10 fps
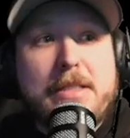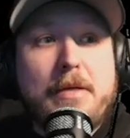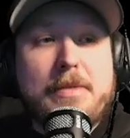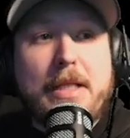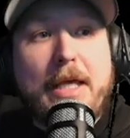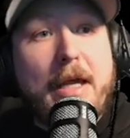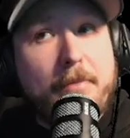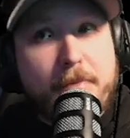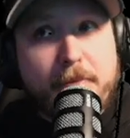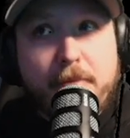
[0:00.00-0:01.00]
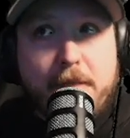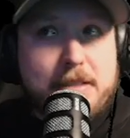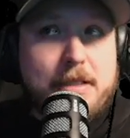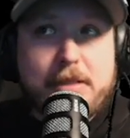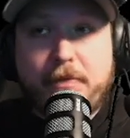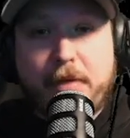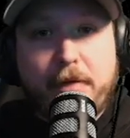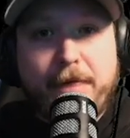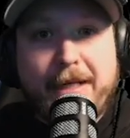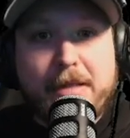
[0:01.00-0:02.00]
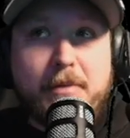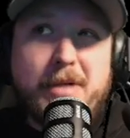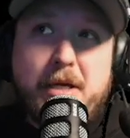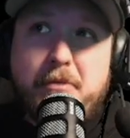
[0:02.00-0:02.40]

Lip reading: teams in the game, this doesn't really affect them.